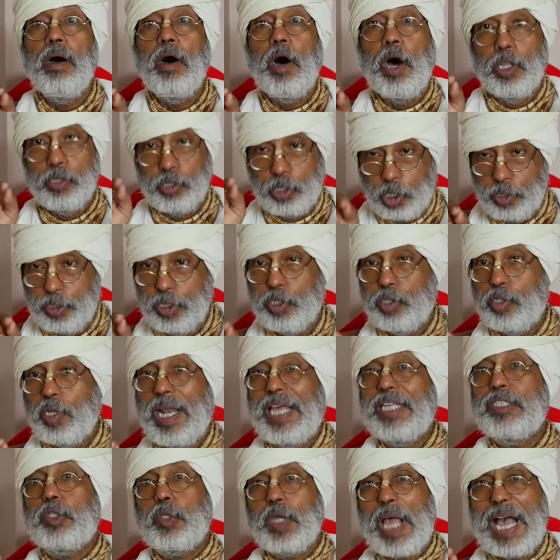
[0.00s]
on the
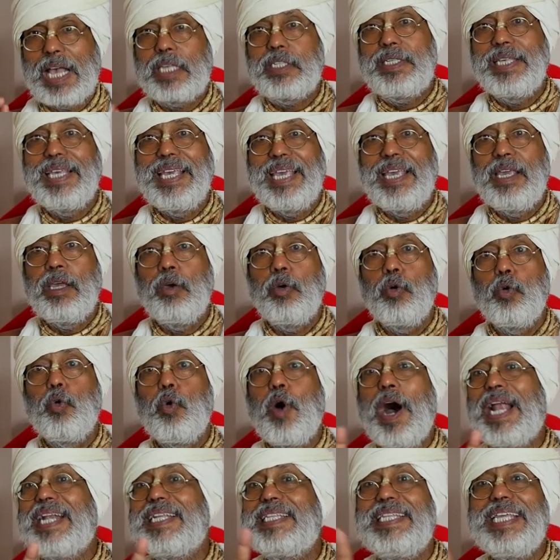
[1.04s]
Dhritarashtra asking
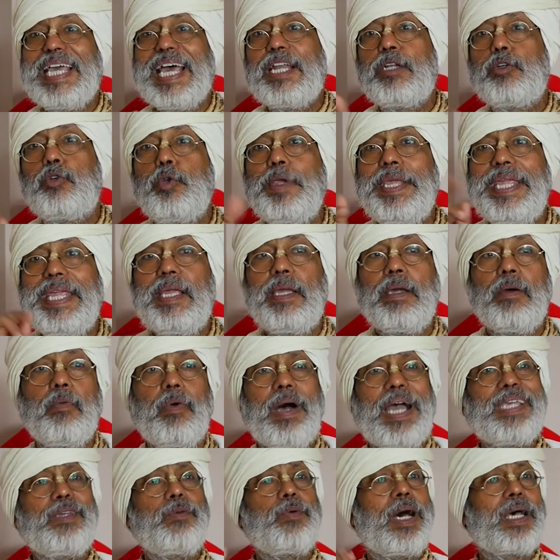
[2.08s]
what they are doing.
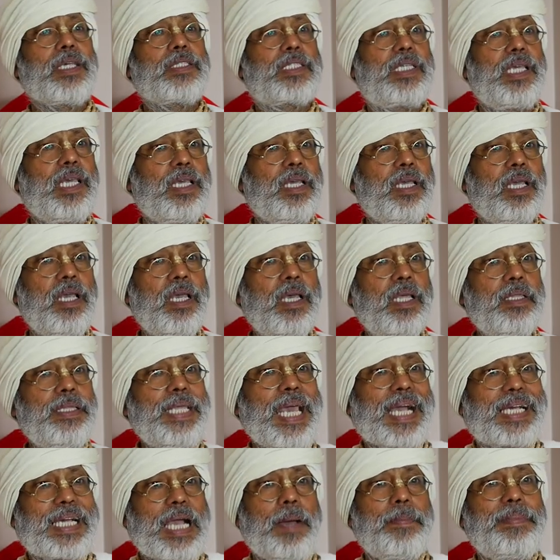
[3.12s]
Why you asking?
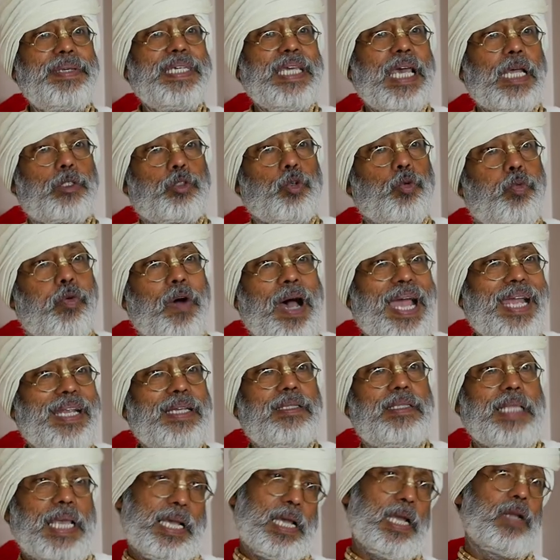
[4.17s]
They are coming here to
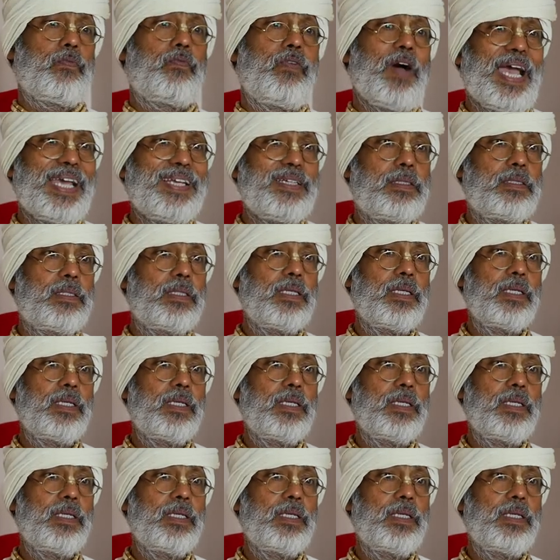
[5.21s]
fight, they can fight.